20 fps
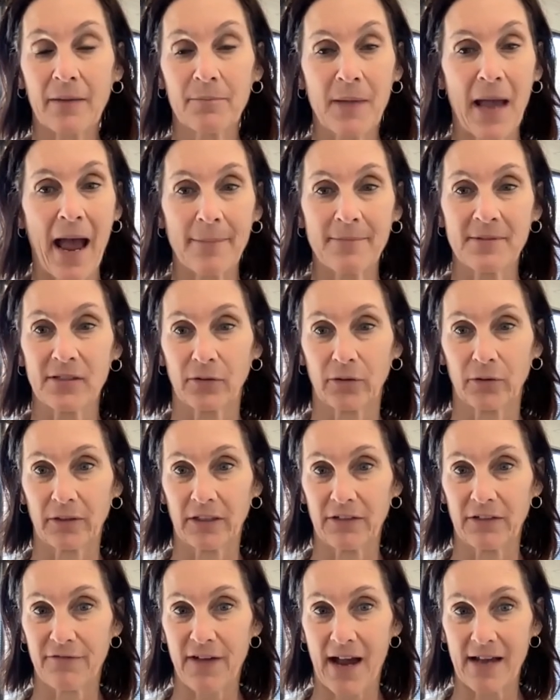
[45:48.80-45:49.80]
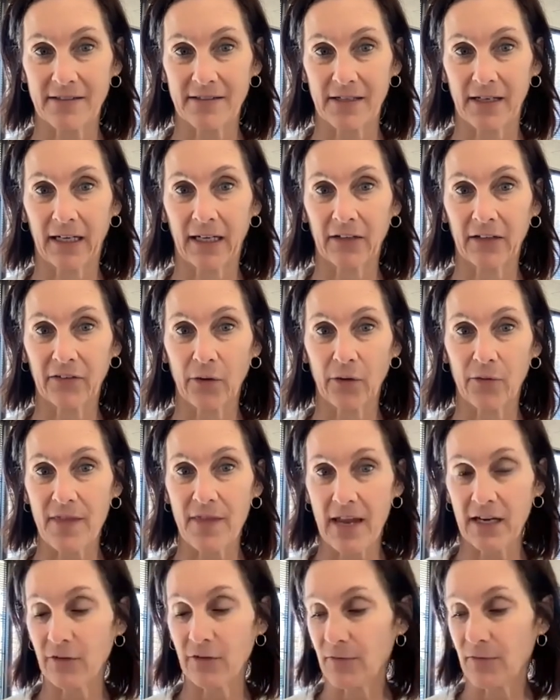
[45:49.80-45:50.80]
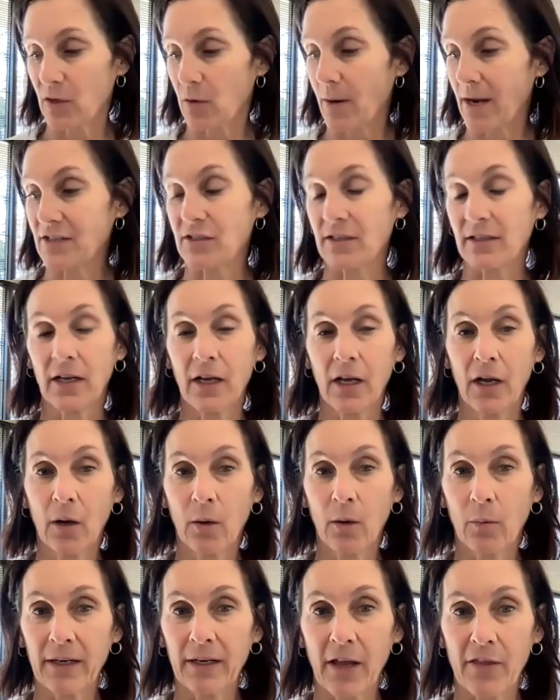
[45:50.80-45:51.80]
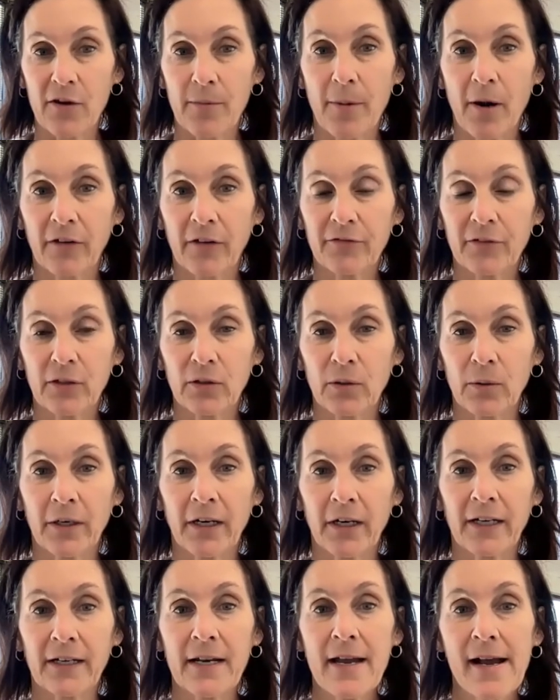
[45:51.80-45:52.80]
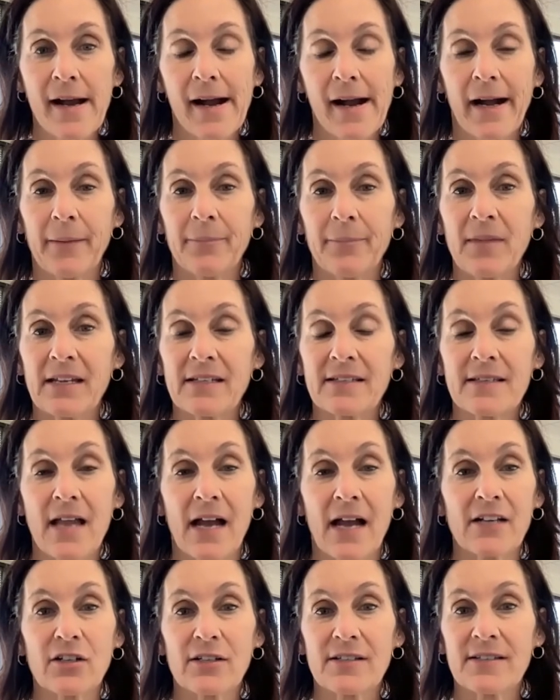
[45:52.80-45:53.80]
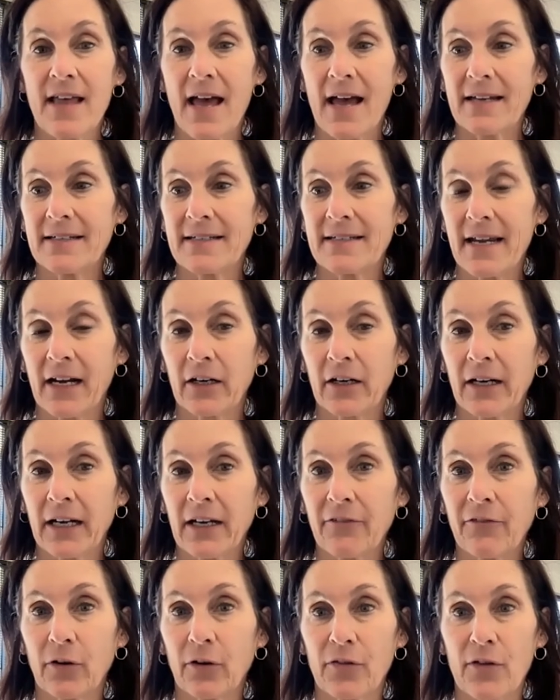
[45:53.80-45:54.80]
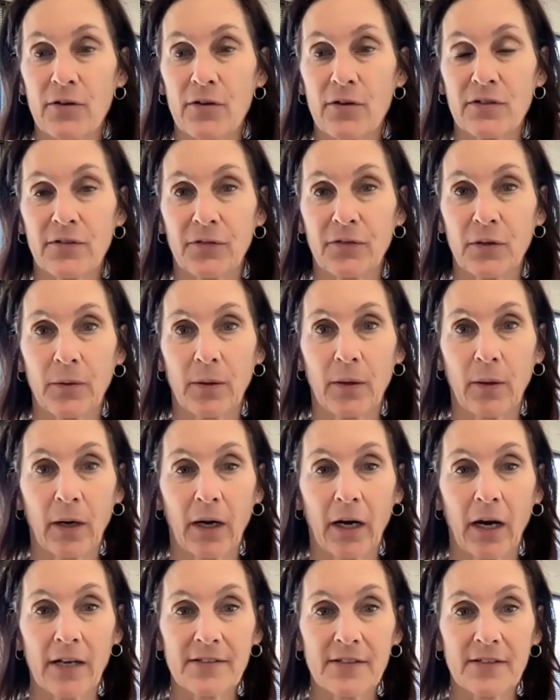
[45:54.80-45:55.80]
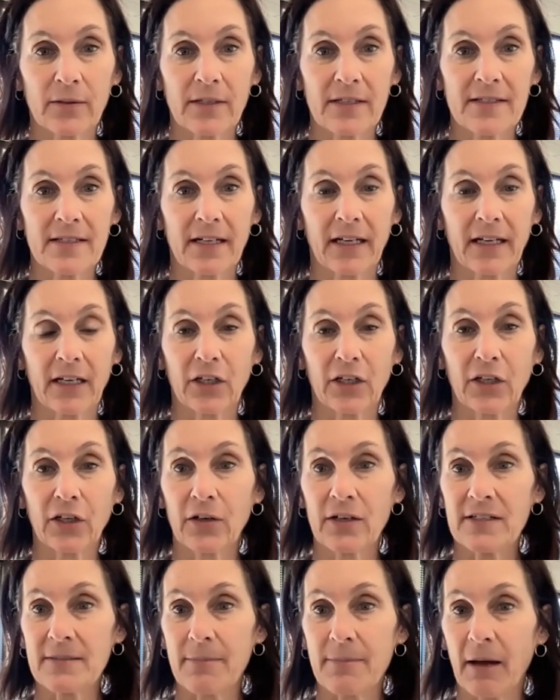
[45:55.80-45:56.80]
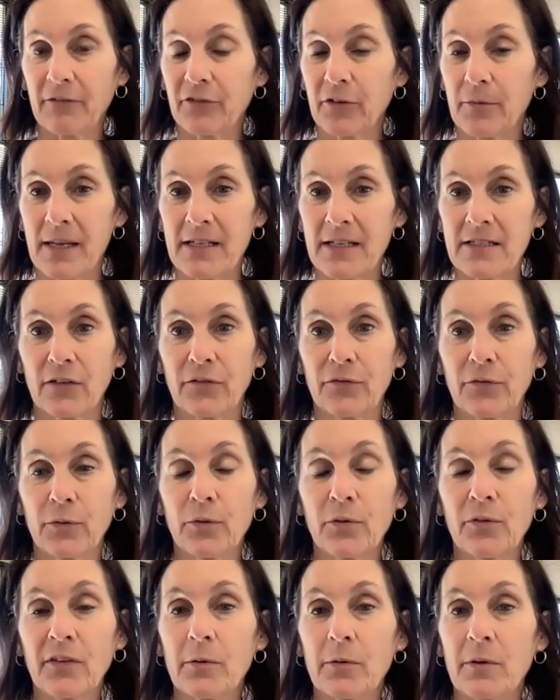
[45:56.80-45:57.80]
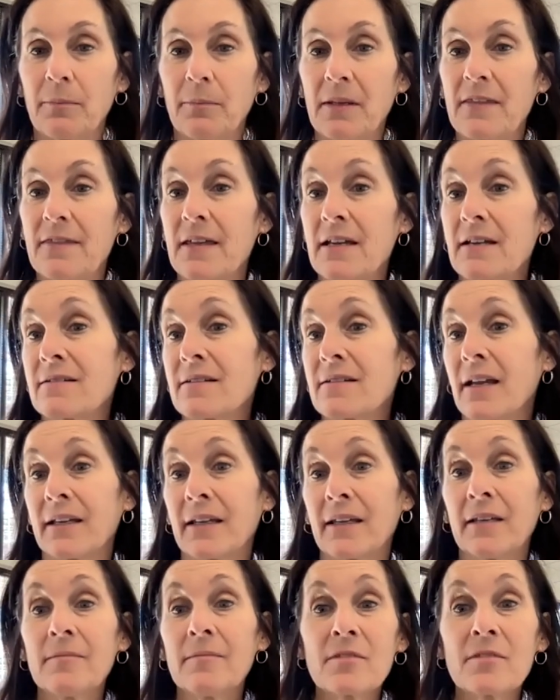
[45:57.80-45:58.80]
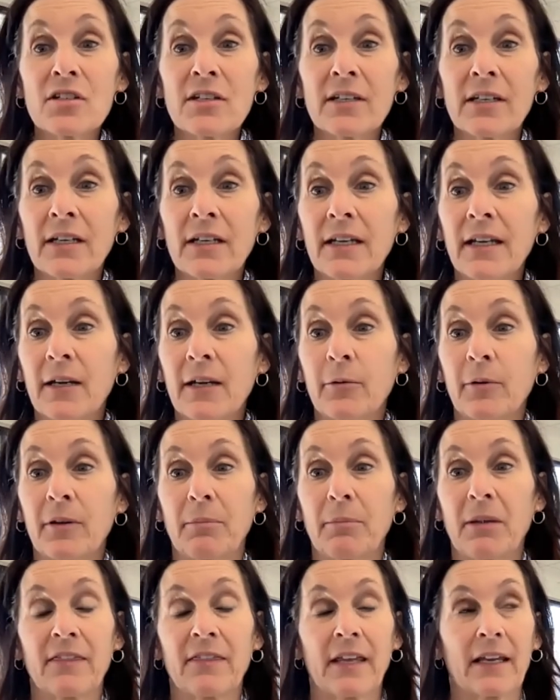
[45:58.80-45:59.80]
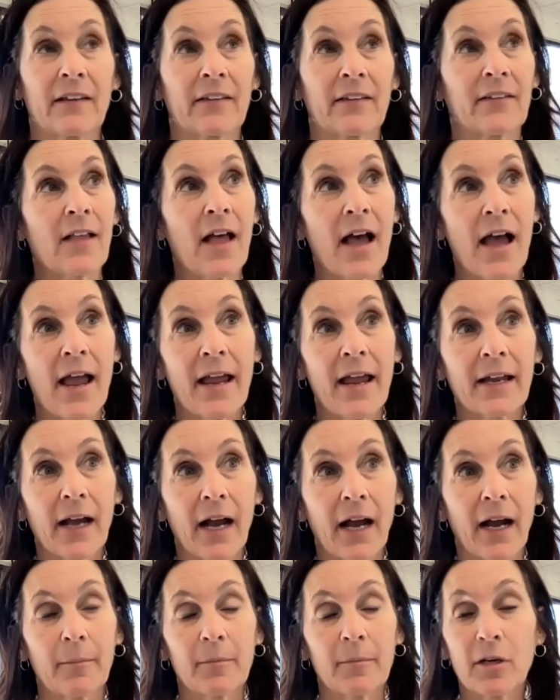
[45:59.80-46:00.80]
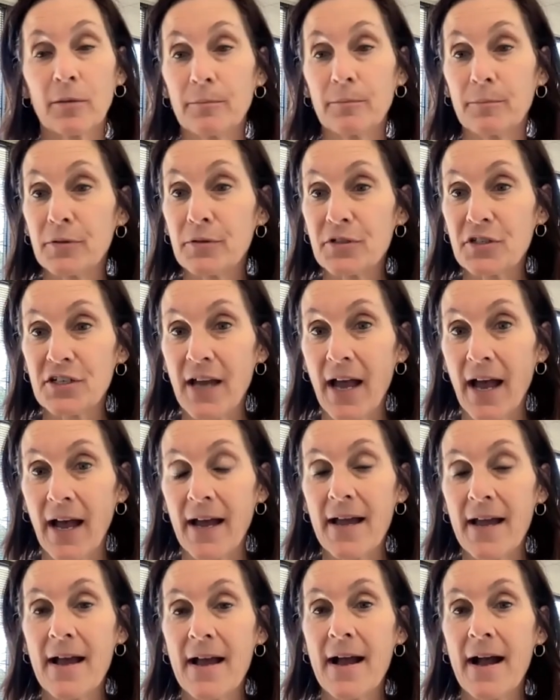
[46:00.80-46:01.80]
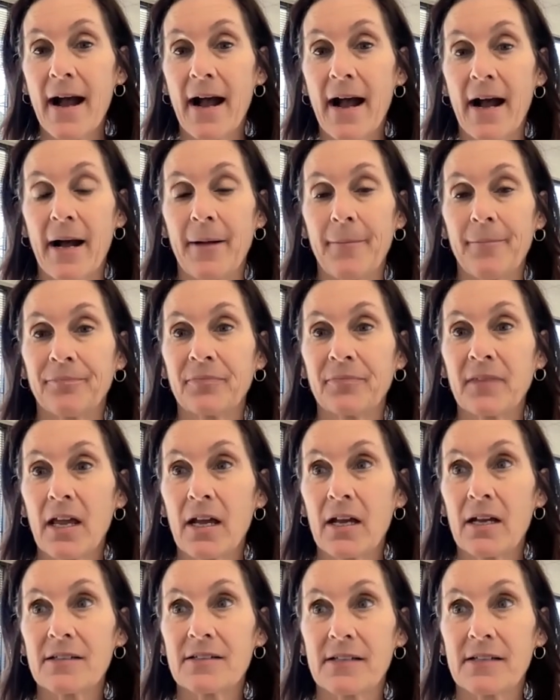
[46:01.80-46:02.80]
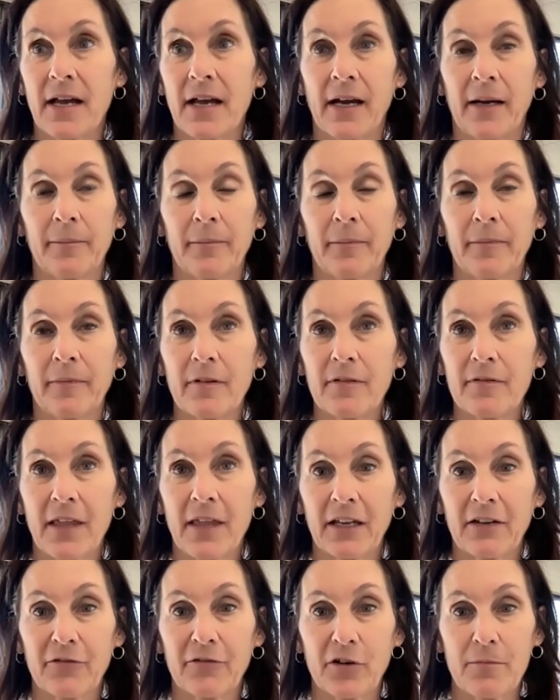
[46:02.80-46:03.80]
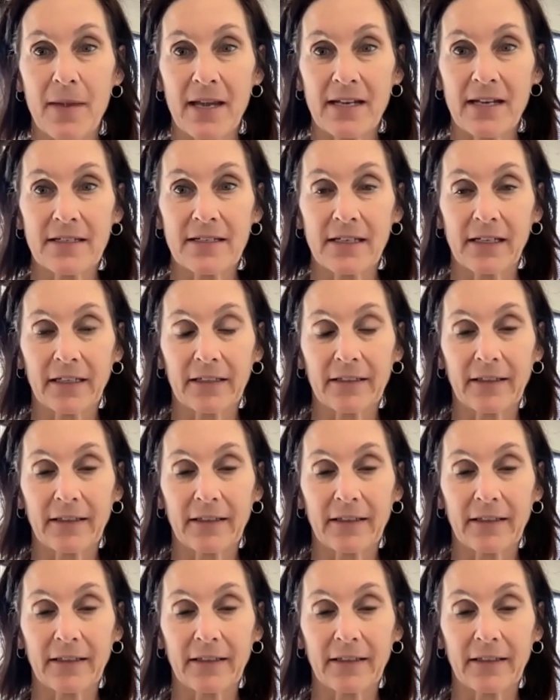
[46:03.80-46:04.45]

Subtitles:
absolutely fascinating. So thank you for the question. One other part for Lauren. It's not just that dairy. For those of you who are also listening and curious about fermented foods, it would be things like kimchi. It would be things like kombucha, some like fermented,